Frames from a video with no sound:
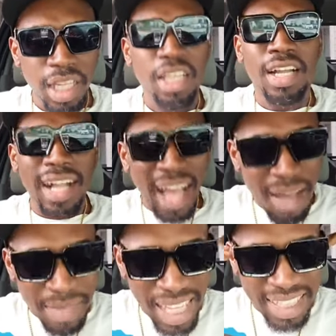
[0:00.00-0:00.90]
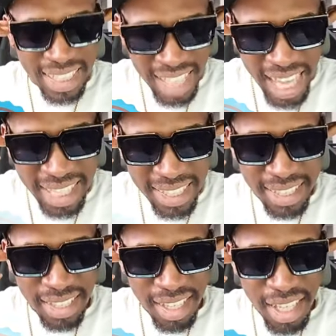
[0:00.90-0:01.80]
Common sense
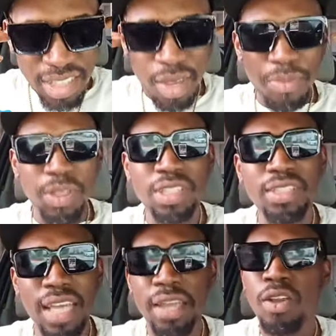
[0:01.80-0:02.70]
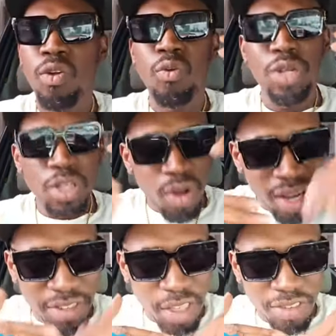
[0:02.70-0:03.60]
supposed to say we don't have
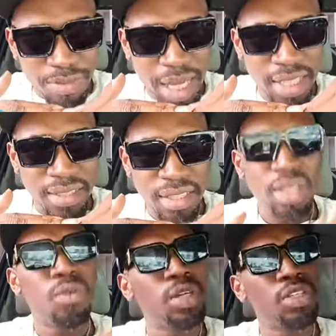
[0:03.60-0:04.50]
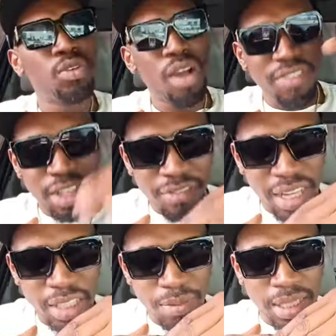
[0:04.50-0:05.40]
enough beds, we don't have enough
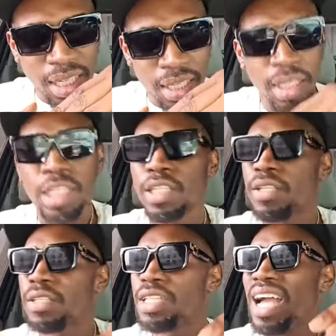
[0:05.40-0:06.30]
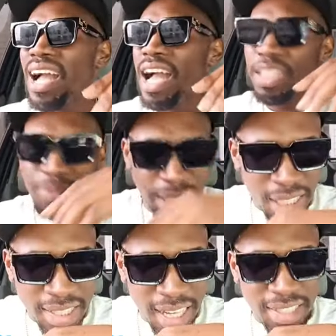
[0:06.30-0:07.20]
hospital. The hospitals
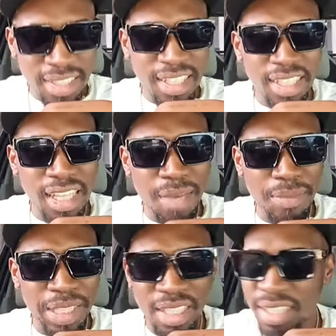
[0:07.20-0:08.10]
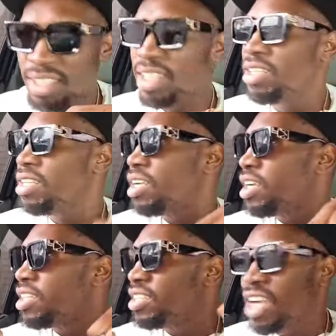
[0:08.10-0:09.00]
are still dilapidated,
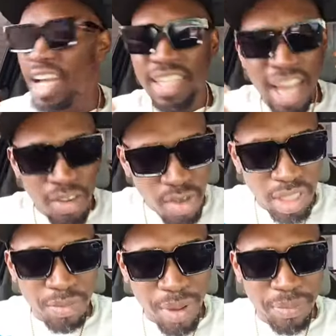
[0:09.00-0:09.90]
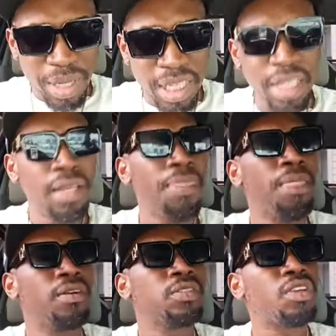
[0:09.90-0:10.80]
they are not running properly.
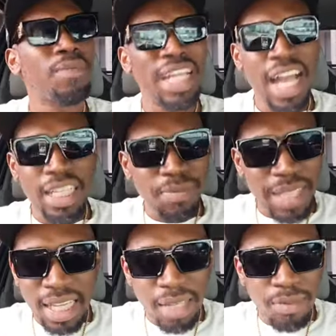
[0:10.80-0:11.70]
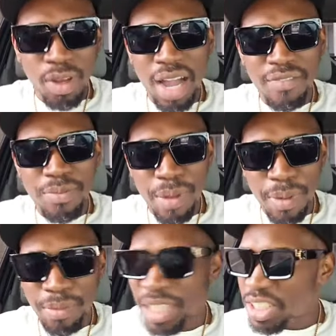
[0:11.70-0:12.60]
Some of the hospitals them don't have the proper
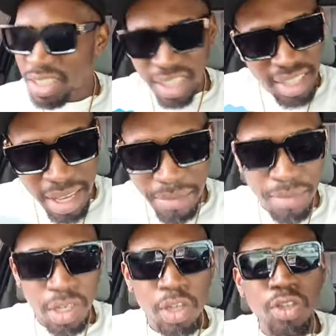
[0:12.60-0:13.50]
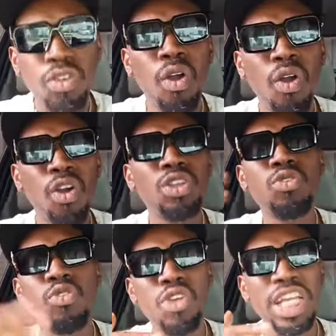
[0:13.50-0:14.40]
machine them. So how
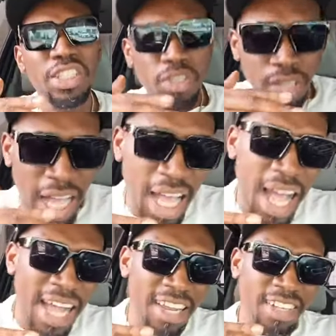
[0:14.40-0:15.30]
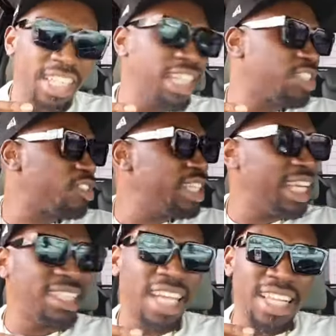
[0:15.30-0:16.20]
you reach to go allocate
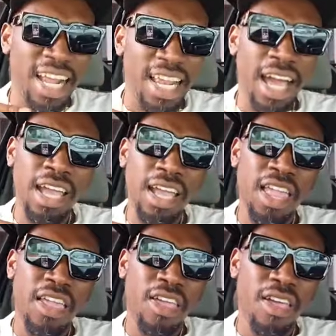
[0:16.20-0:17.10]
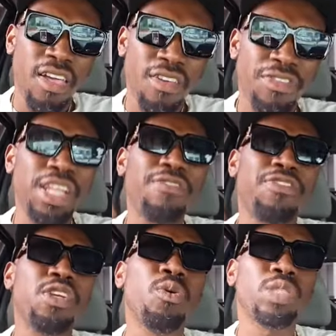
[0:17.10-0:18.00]
trillions of dollars for the
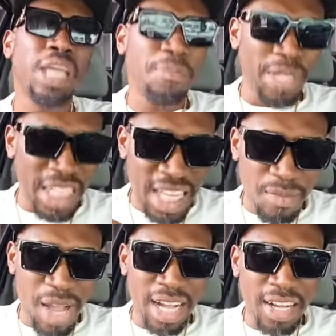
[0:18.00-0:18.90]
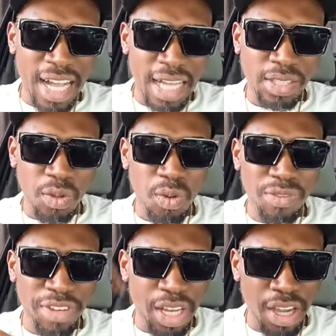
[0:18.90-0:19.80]
future pity them where go go to school for
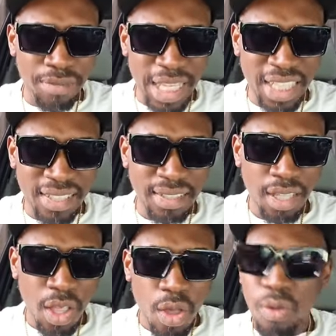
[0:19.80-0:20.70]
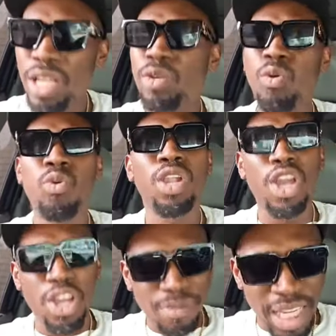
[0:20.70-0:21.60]
learn medicine, when who
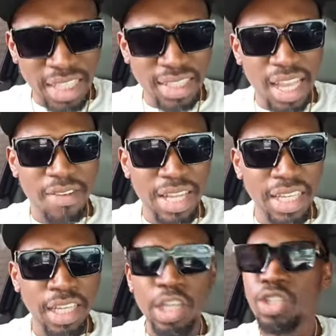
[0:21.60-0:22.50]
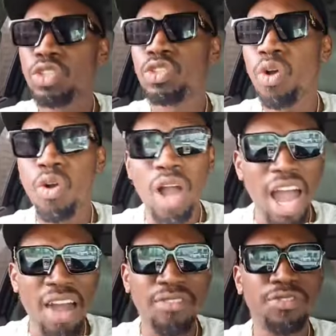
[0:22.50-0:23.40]
learn medicine already don't
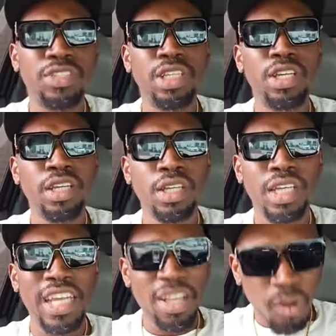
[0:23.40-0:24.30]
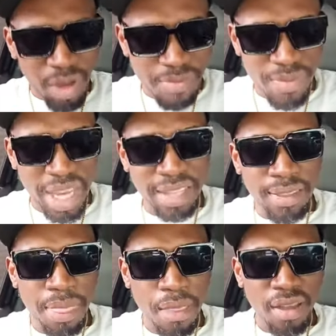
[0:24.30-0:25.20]
have the equipment
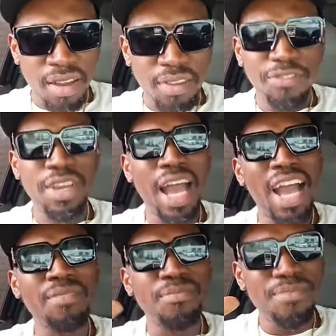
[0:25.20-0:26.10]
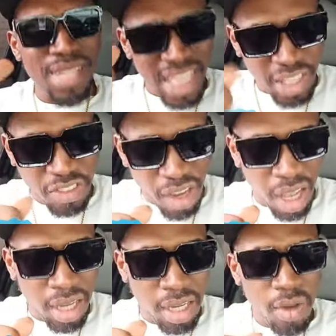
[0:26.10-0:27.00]
for administer
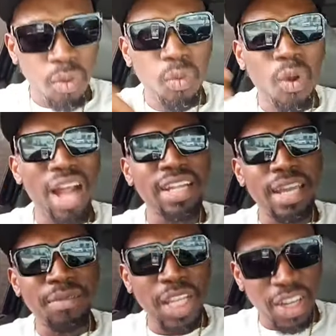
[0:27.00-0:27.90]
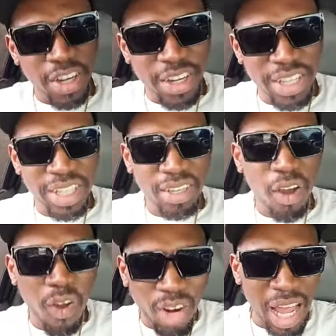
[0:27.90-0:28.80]
what them learn?
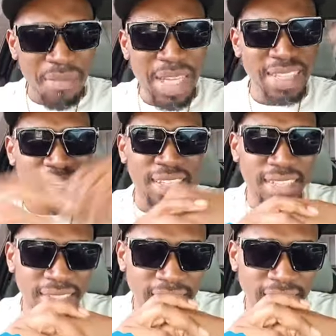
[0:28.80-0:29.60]
How that makes sense?